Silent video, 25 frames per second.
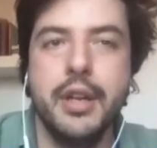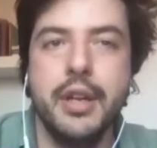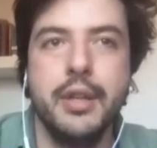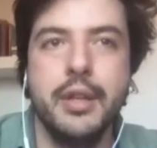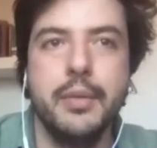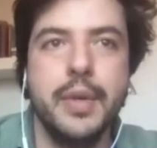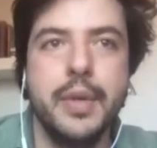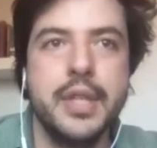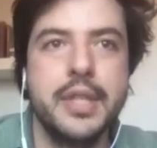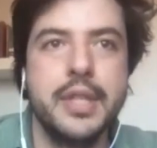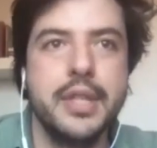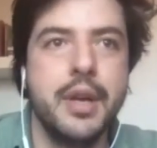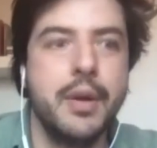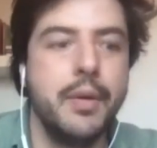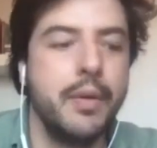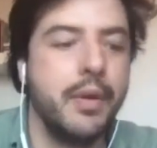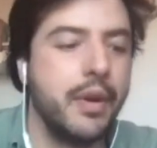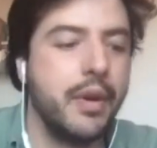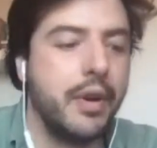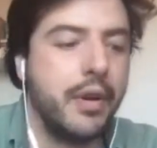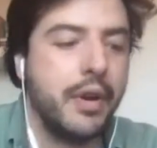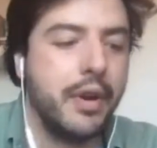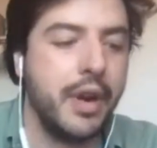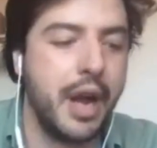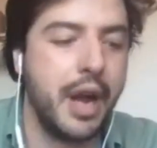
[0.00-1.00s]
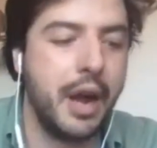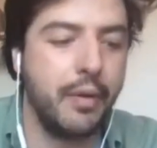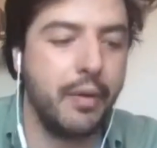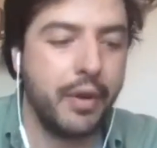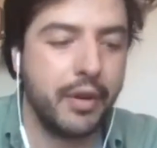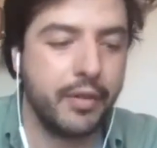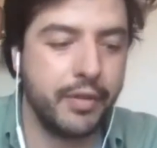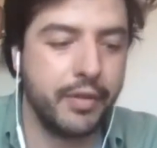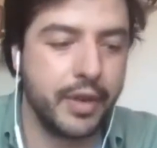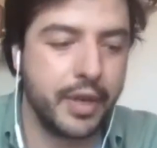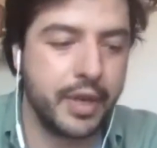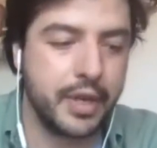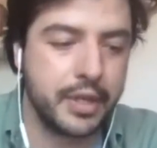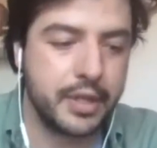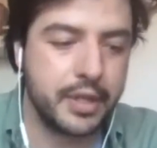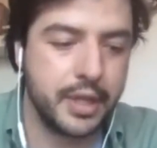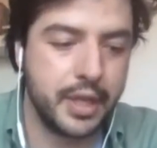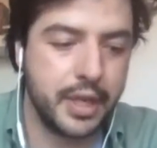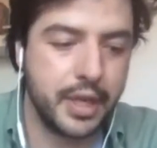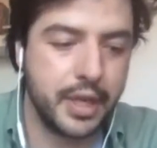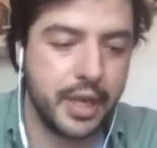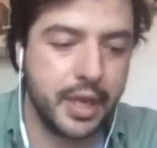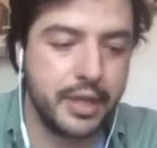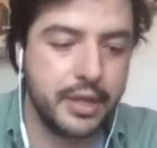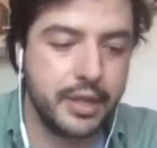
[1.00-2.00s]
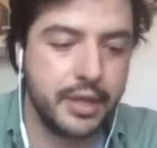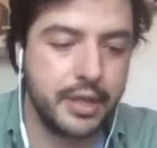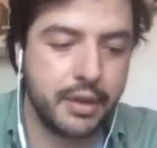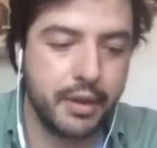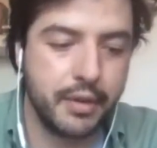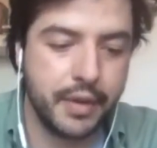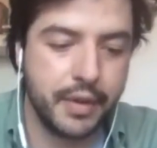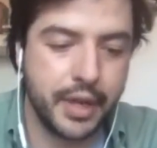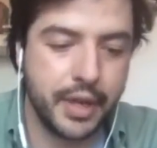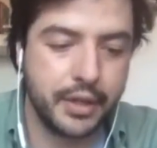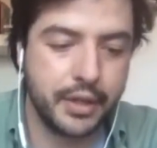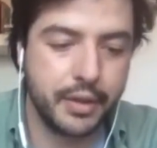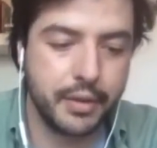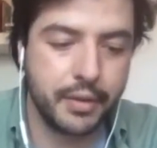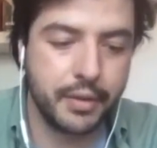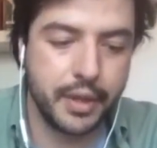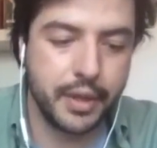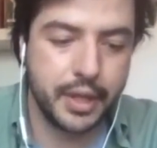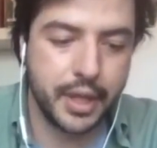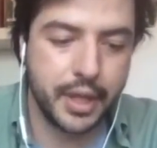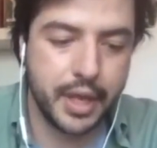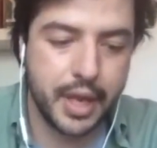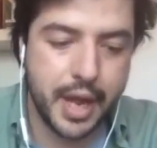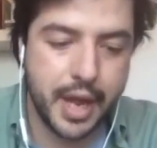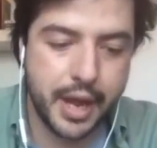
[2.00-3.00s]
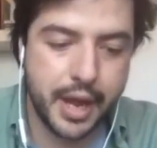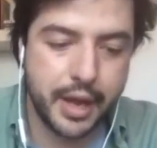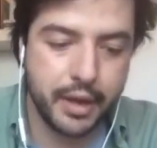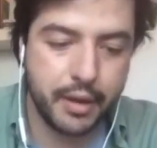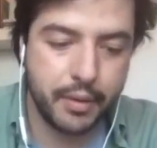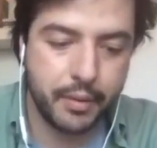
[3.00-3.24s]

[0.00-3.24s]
It was our first HR event at Erudite AI.